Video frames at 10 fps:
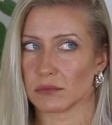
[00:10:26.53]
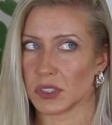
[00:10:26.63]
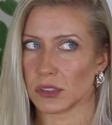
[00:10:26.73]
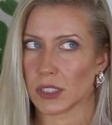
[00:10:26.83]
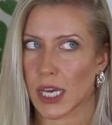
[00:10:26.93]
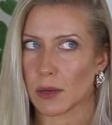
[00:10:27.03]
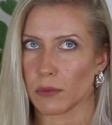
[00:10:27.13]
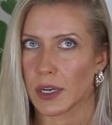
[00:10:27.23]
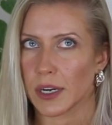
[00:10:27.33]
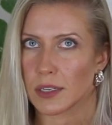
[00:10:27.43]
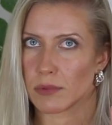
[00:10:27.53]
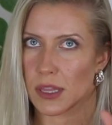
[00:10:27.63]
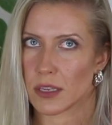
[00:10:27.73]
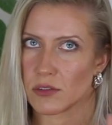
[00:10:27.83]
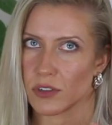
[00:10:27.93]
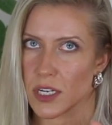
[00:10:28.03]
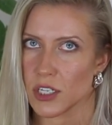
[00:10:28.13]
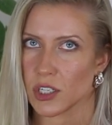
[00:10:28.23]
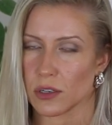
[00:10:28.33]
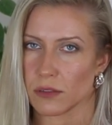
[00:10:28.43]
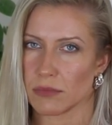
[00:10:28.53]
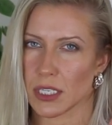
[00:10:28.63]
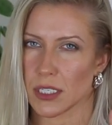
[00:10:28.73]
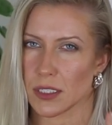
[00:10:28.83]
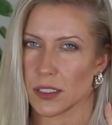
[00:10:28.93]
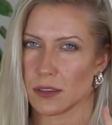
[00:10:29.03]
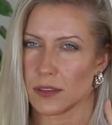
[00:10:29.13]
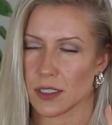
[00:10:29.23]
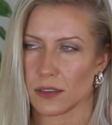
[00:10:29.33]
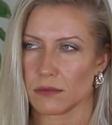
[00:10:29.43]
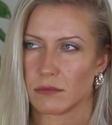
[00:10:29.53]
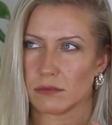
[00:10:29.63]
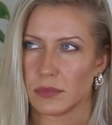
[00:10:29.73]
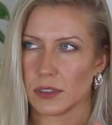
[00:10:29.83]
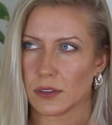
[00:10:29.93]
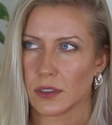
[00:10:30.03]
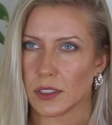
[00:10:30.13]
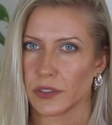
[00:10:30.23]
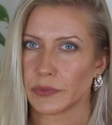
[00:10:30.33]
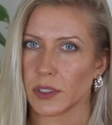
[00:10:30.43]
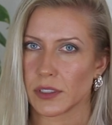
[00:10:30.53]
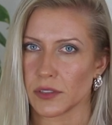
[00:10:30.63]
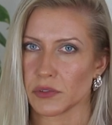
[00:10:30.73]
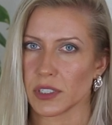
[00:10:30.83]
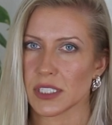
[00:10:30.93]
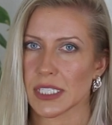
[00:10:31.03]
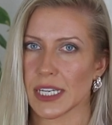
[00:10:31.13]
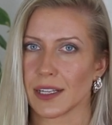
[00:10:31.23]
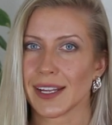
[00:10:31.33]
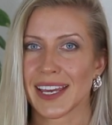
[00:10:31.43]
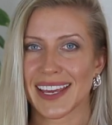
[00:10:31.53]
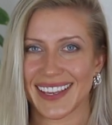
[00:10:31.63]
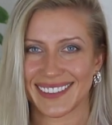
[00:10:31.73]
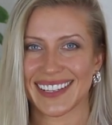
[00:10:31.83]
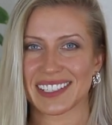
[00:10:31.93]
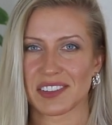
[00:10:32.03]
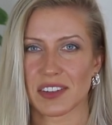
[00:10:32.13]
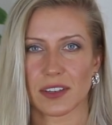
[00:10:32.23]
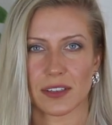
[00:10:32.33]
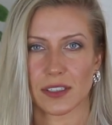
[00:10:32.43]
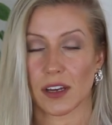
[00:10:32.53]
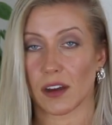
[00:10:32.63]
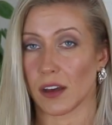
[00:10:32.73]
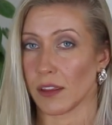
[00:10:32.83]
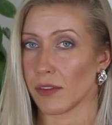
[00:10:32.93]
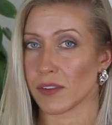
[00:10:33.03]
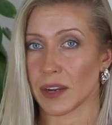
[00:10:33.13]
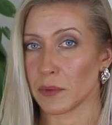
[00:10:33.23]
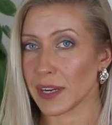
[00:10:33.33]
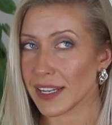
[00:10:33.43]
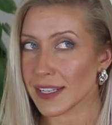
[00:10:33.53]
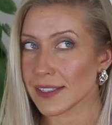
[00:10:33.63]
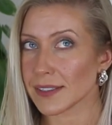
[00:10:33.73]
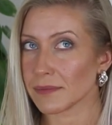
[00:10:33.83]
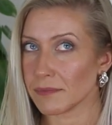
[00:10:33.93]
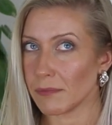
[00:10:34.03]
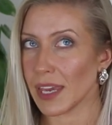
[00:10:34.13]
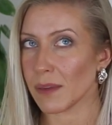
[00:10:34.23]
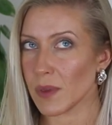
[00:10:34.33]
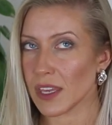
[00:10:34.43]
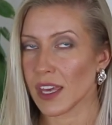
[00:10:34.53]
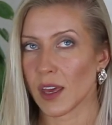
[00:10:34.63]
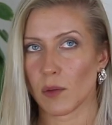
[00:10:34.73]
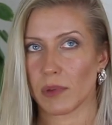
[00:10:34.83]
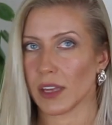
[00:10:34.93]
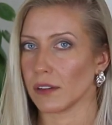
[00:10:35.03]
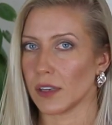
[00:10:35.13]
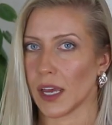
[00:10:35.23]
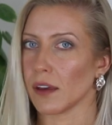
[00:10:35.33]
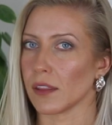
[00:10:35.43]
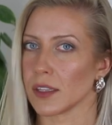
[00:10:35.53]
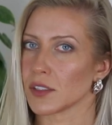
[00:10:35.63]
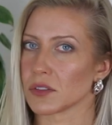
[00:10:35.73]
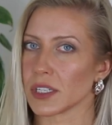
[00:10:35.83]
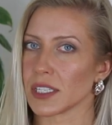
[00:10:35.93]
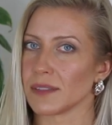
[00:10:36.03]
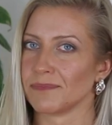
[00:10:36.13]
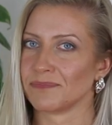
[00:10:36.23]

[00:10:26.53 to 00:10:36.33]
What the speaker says: Do not wear it with a trench coat because it doesn't look good on the street style. It does look good on runways, maybe, but not on the street.